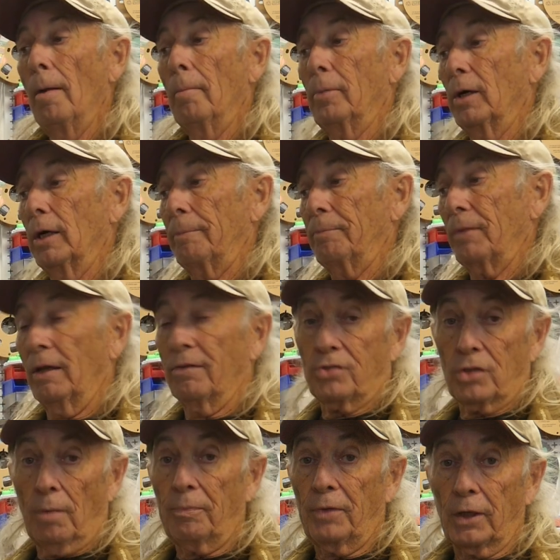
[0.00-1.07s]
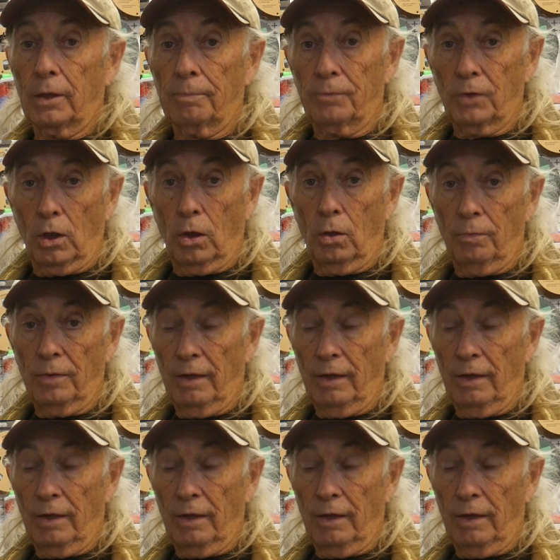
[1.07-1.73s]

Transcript: But if something, you know,